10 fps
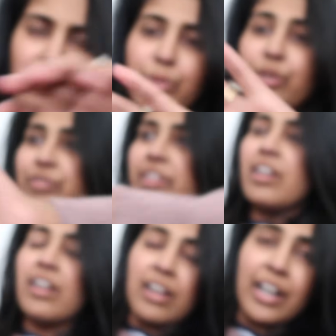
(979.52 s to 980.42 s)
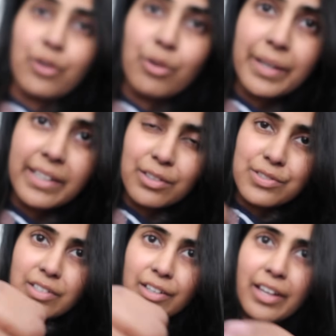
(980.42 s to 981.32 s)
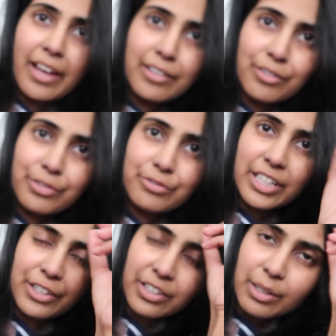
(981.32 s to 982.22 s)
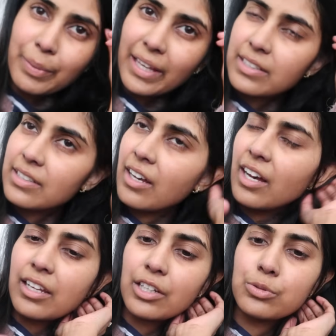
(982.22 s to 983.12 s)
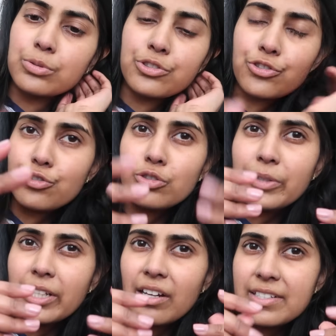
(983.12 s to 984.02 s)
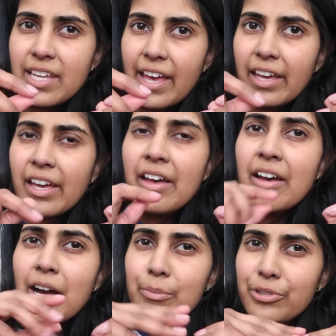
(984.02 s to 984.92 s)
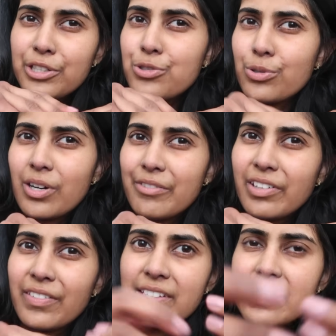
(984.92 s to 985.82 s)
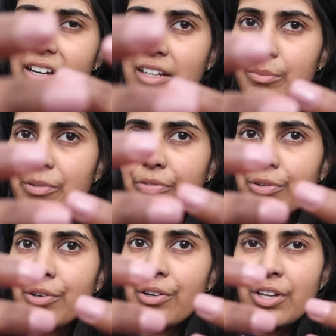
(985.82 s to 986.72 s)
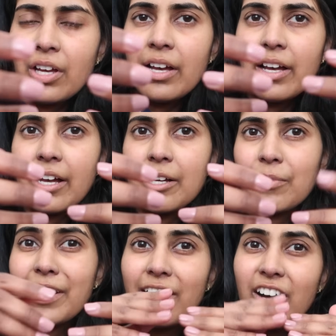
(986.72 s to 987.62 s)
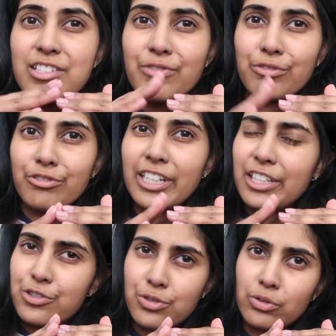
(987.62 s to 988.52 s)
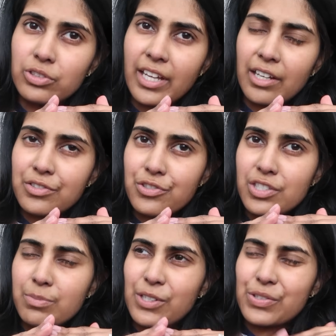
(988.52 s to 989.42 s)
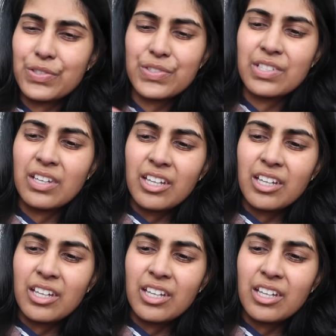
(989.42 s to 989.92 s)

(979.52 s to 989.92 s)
removed. I got my nails done and I feel really good. I picked a colour called Strawberry Latte. I'm pretty sure I've done this colour before. I asked for really short nails just because